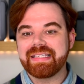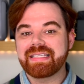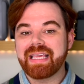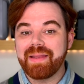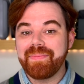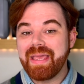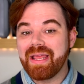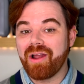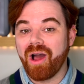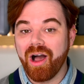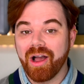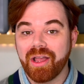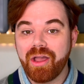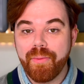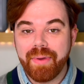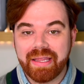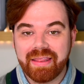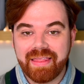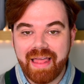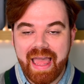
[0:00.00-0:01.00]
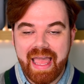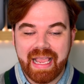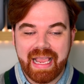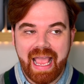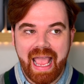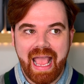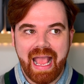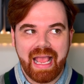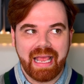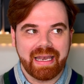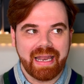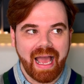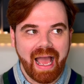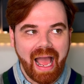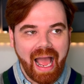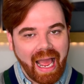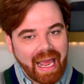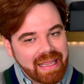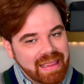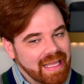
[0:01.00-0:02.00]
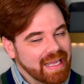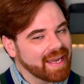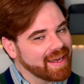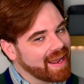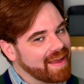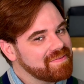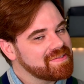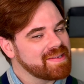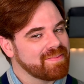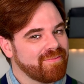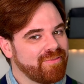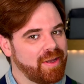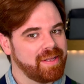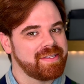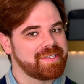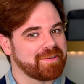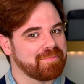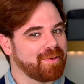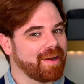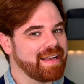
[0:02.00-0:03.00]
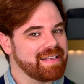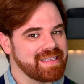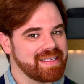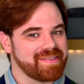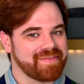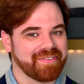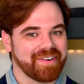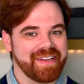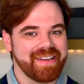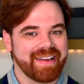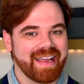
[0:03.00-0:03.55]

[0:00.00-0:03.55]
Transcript: is going to be an ongoing thing, and I think I have some fun surprises for you